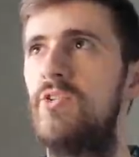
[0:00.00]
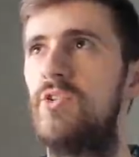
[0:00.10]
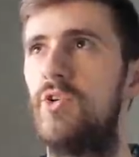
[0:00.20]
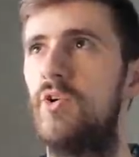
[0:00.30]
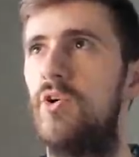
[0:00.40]

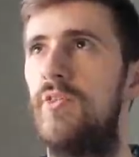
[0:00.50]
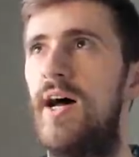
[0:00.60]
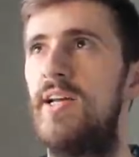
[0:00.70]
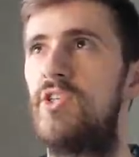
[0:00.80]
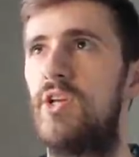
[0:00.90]
so
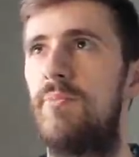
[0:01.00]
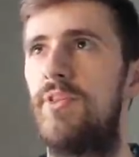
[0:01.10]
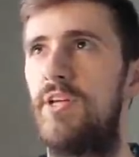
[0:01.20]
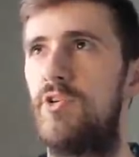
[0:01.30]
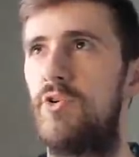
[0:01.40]
that is
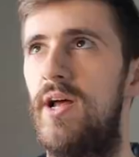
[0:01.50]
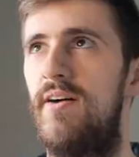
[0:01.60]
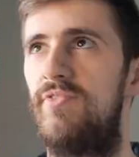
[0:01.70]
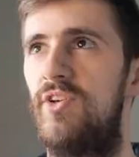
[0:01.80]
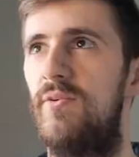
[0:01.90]
something you're
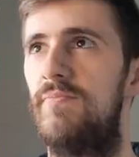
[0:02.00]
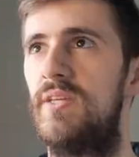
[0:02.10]
have to